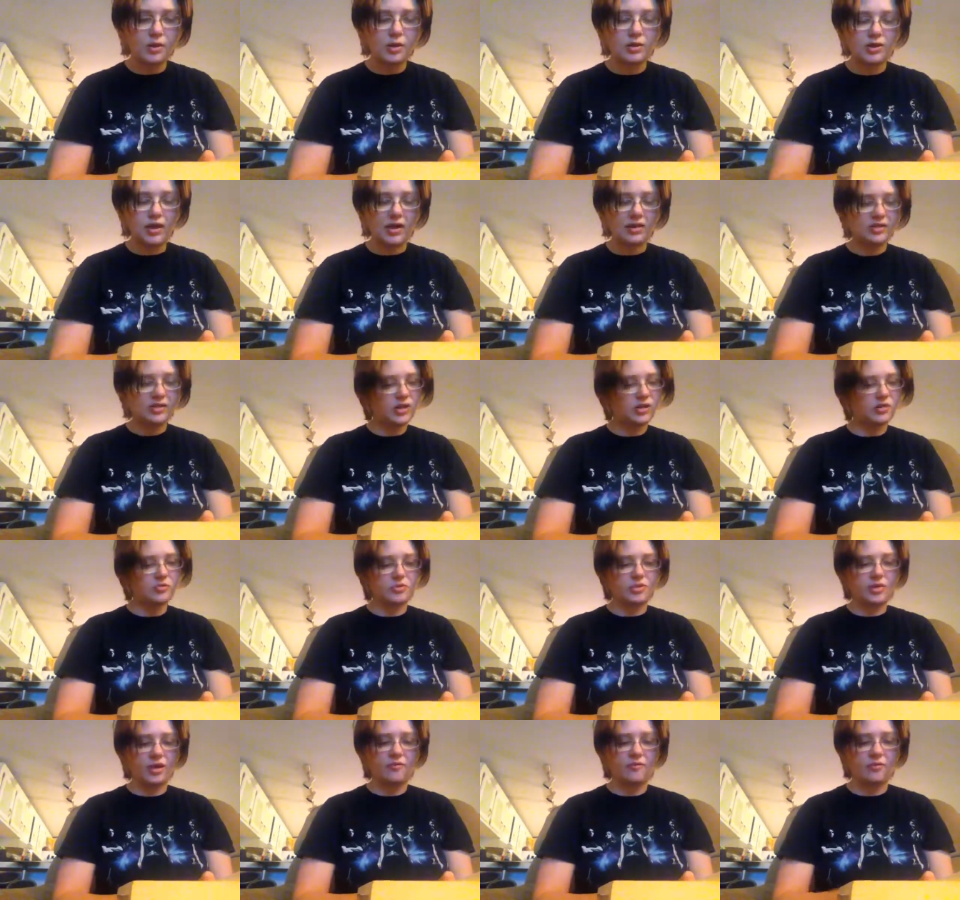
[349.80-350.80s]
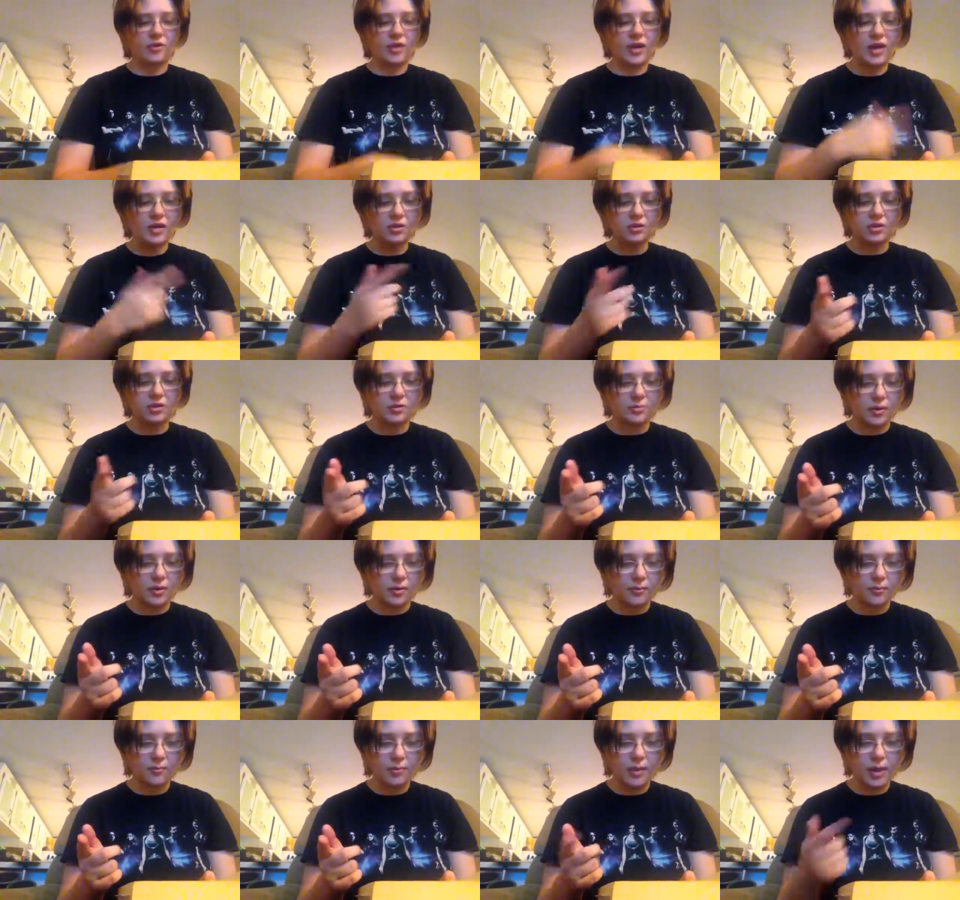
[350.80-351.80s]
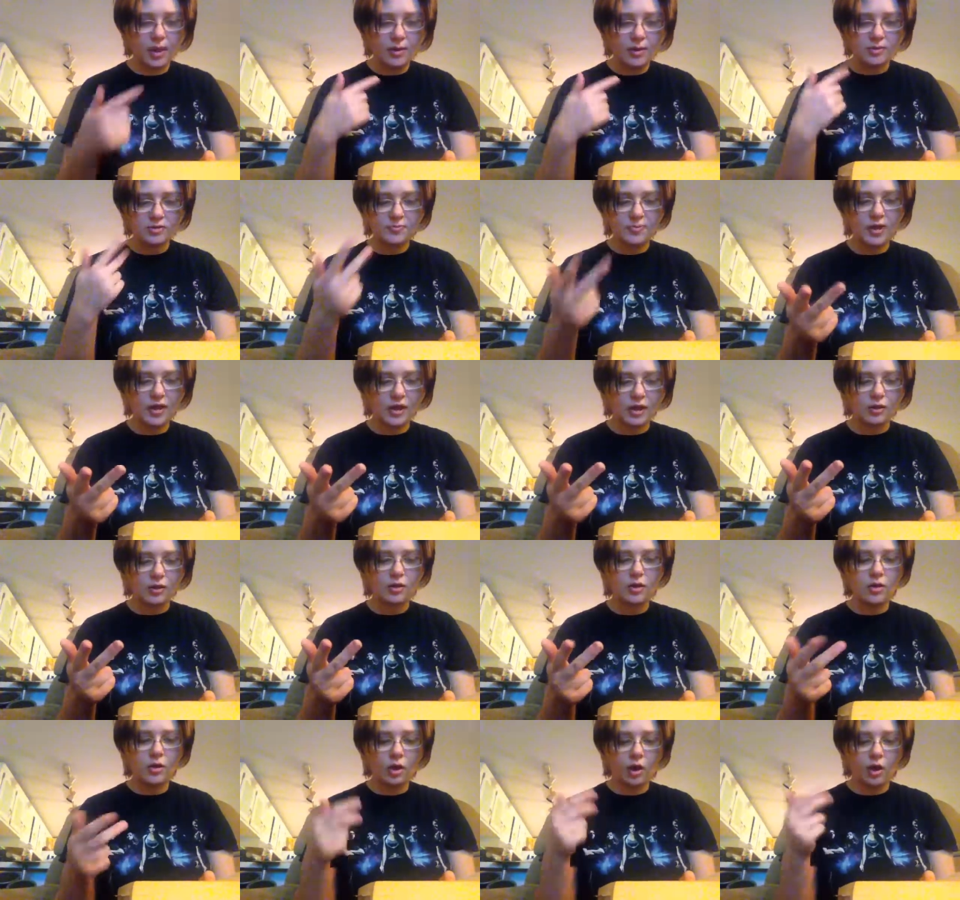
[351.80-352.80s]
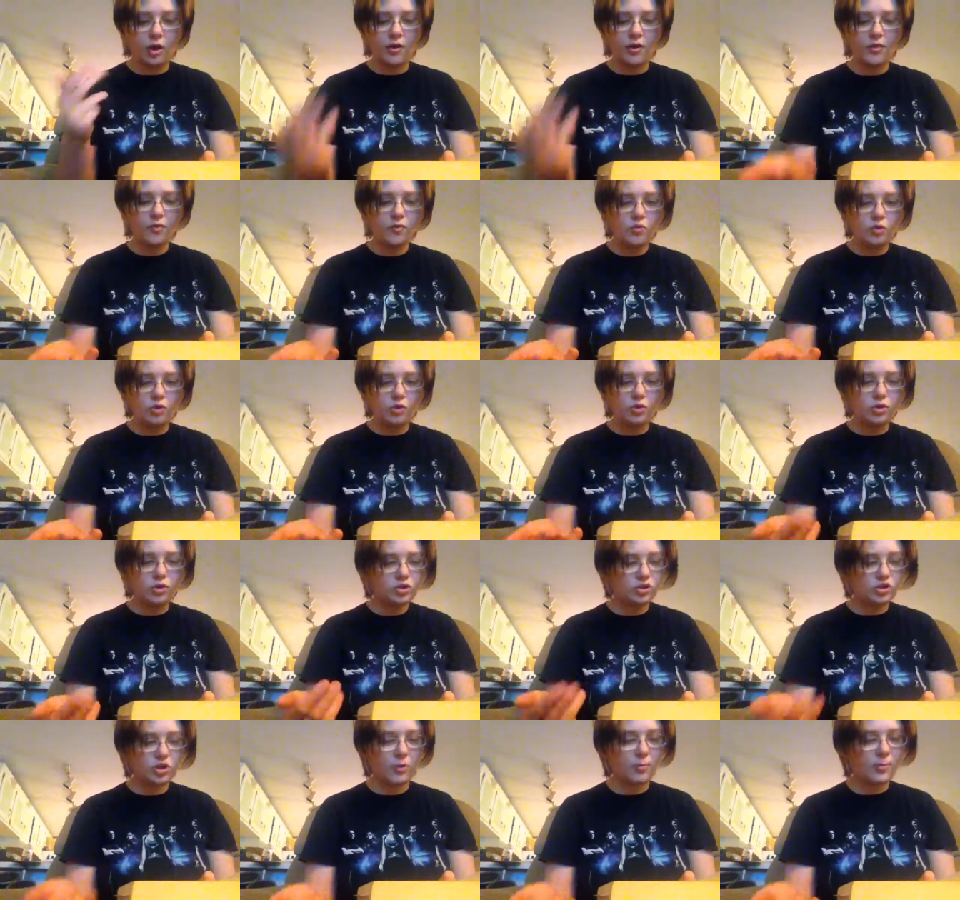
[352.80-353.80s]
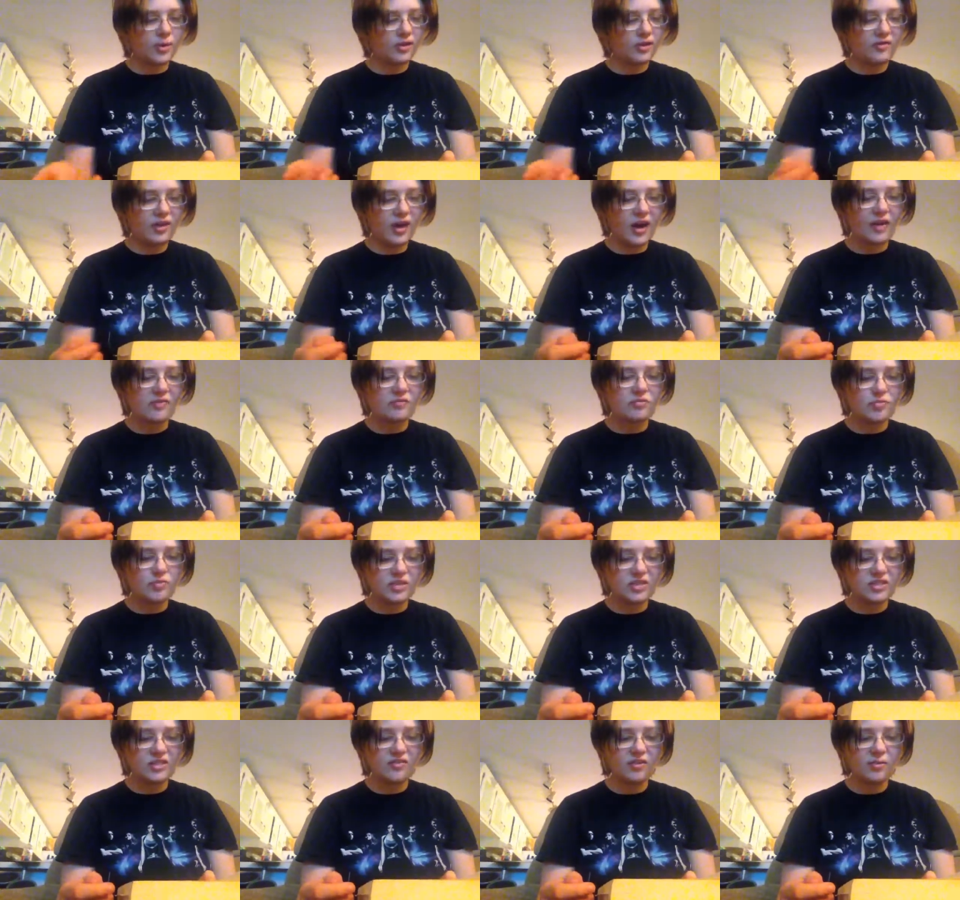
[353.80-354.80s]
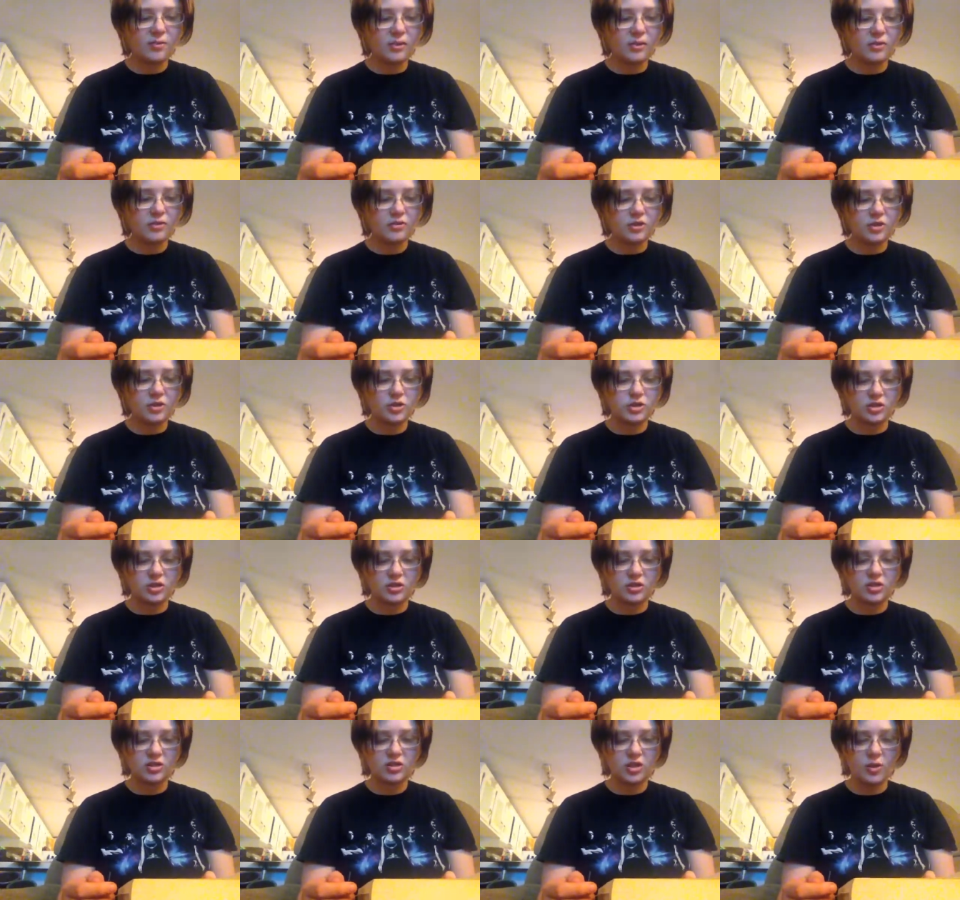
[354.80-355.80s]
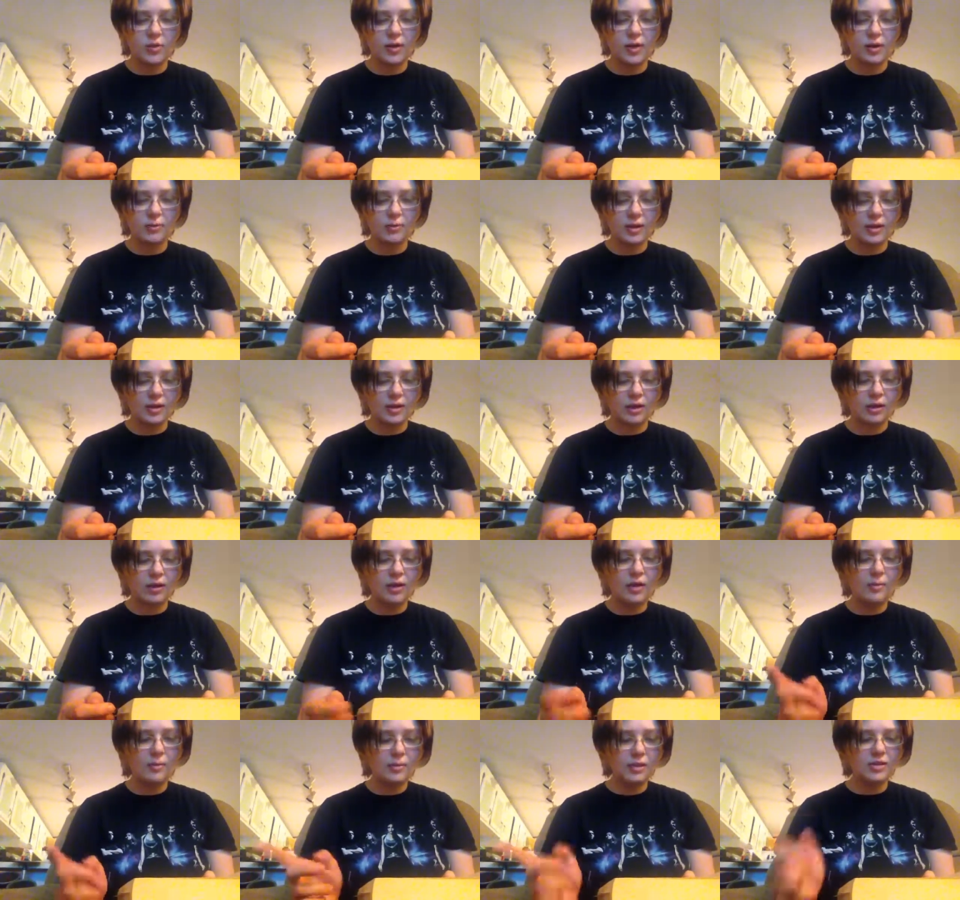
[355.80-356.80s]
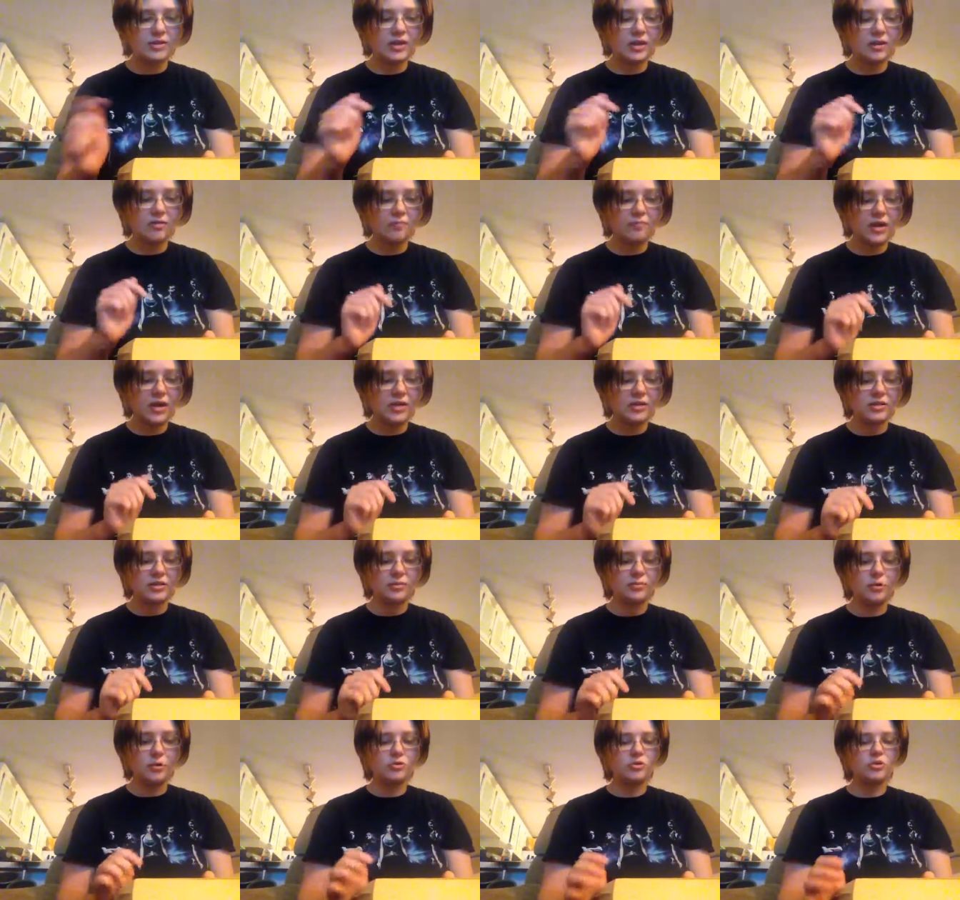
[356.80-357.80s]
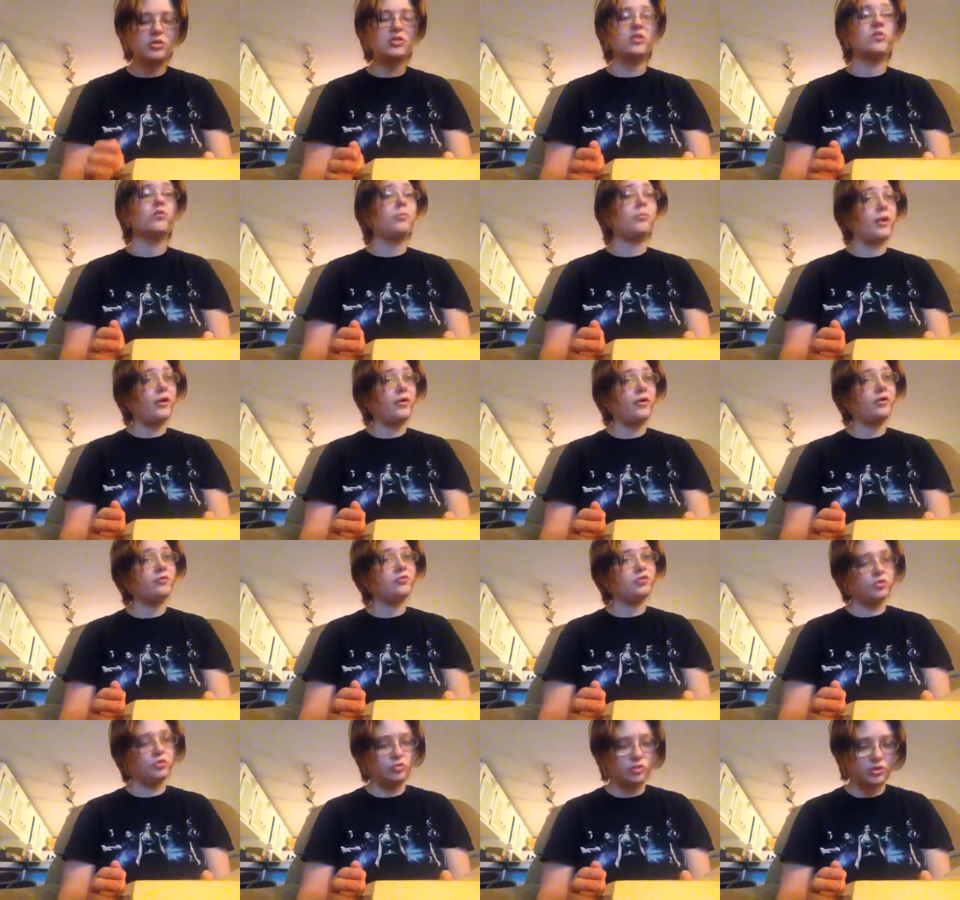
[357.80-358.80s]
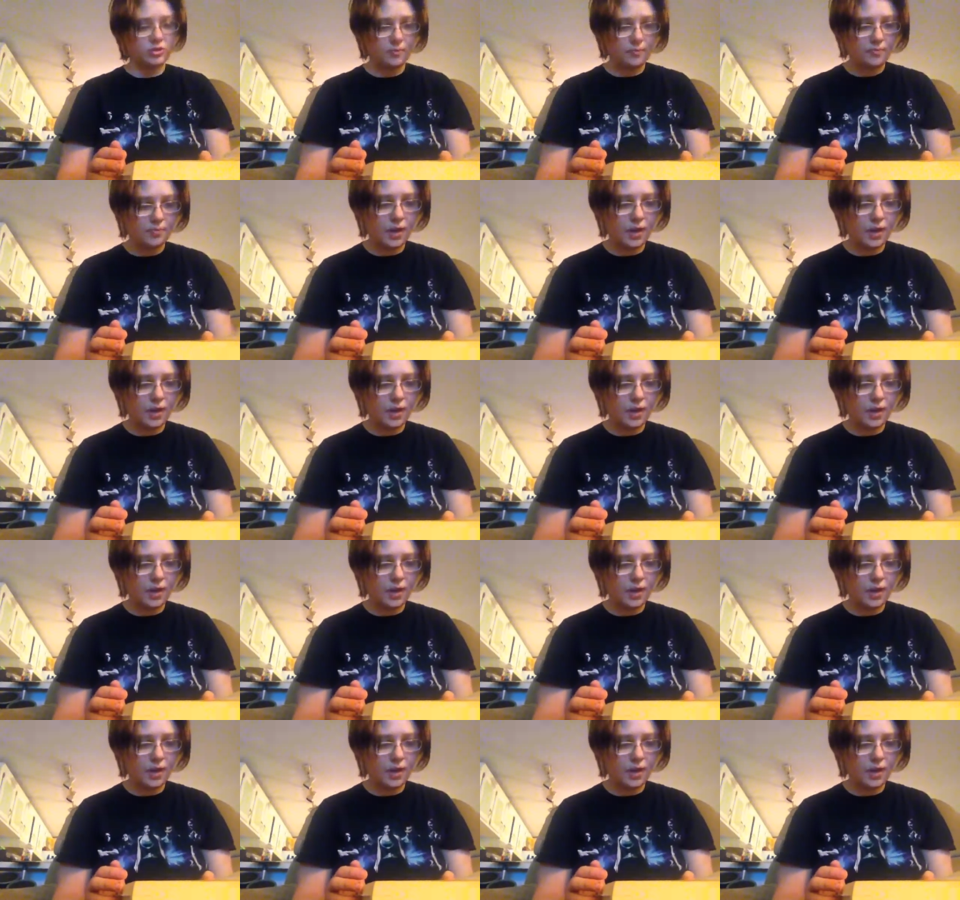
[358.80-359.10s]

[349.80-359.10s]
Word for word: That done, it was time for candle dipping, spinning, carding wool, sharpening of knives, restuffing pillows and cushions, sewing and mending, mixing of pastes and potions, and repairing of shoes.